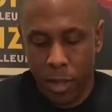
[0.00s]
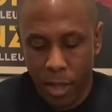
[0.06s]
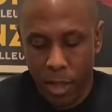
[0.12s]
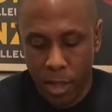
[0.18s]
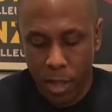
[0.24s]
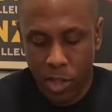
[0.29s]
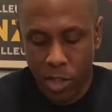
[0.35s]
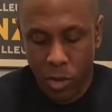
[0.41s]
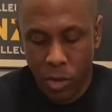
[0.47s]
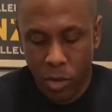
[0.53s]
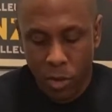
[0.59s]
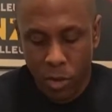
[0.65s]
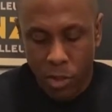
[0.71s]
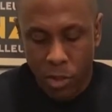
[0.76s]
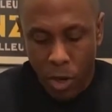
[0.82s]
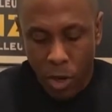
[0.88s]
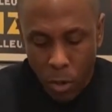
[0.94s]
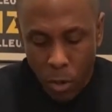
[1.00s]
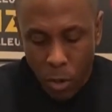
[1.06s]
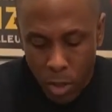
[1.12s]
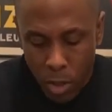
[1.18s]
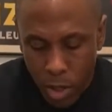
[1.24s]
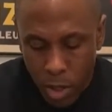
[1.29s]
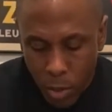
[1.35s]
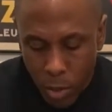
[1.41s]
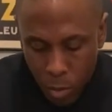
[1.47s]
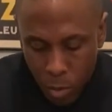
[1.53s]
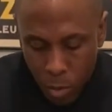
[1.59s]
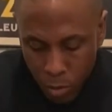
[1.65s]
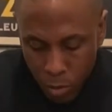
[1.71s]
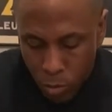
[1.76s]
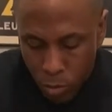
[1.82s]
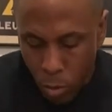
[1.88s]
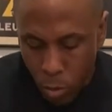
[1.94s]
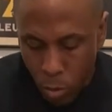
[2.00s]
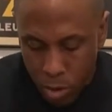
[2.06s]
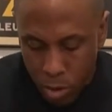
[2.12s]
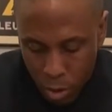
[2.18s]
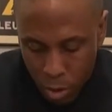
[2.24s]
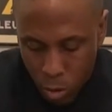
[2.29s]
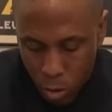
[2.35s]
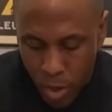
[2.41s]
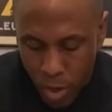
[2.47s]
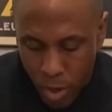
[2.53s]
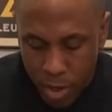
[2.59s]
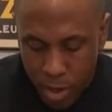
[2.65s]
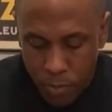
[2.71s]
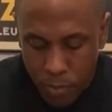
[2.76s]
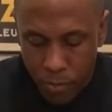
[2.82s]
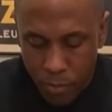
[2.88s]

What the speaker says: and then turn the dough. We can roll another way.